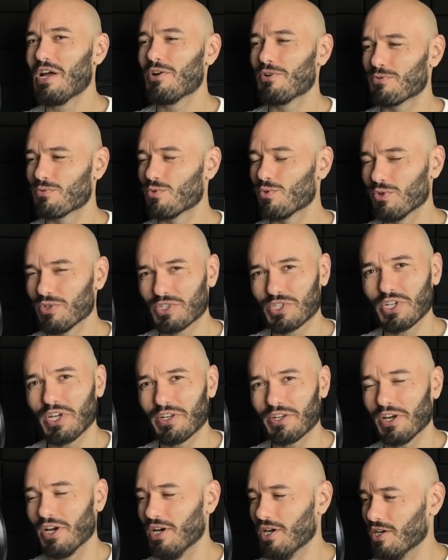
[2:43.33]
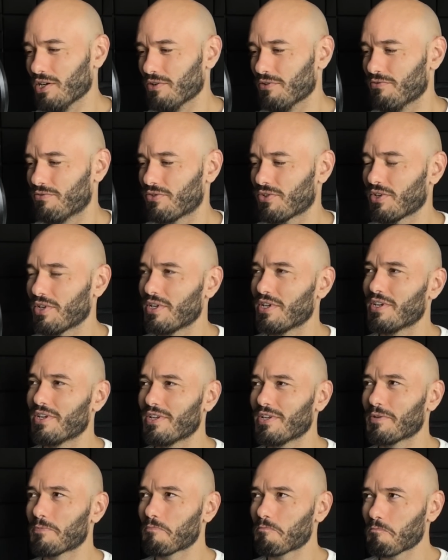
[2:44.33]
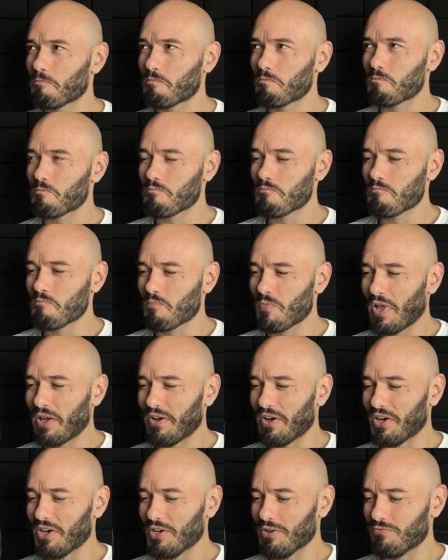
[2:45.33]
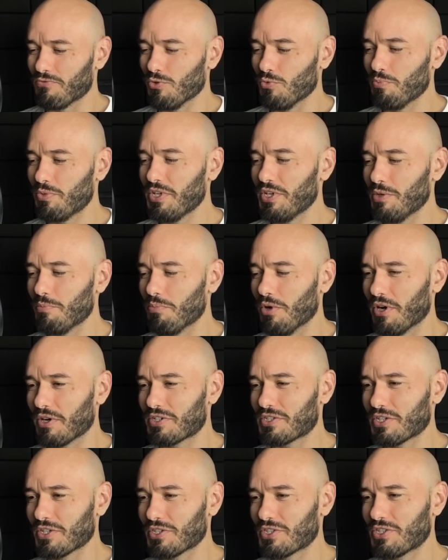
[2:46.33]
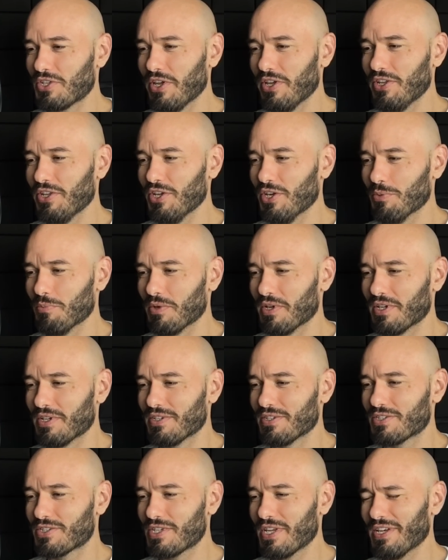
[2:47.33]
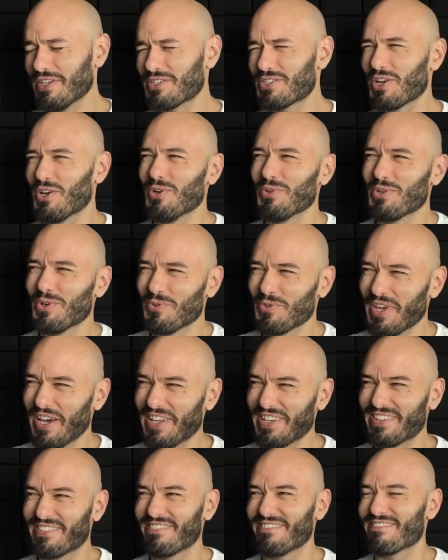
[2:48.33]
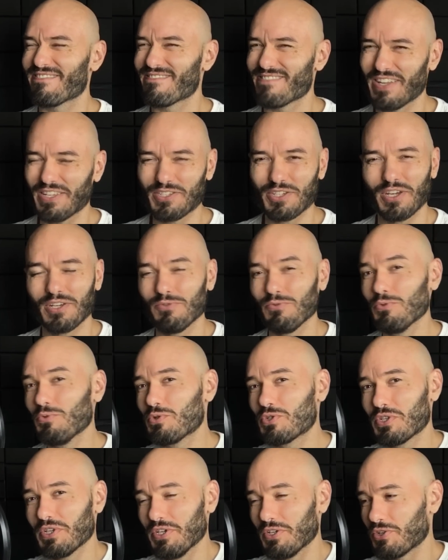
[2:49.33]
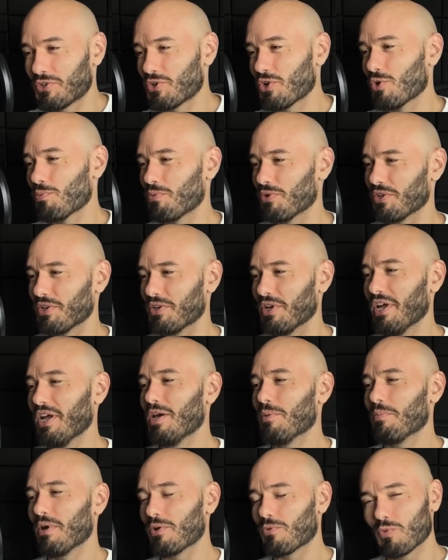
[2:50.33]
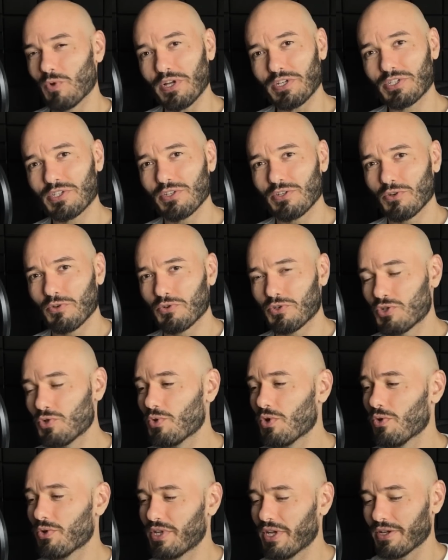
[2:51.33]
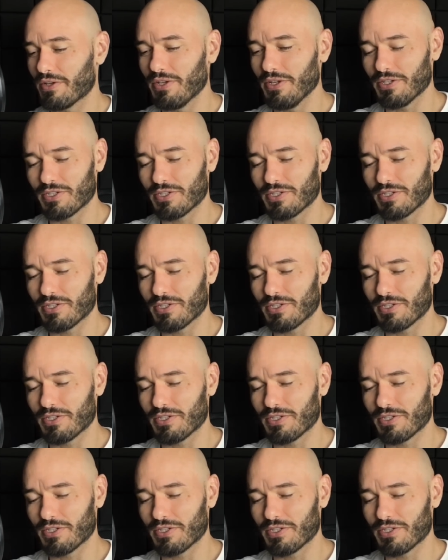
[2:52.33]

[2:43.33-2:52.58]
rule set of Lumpini Boxing Stadium says, although that's kind of loosely interpreted. By wrestling or judo techniques,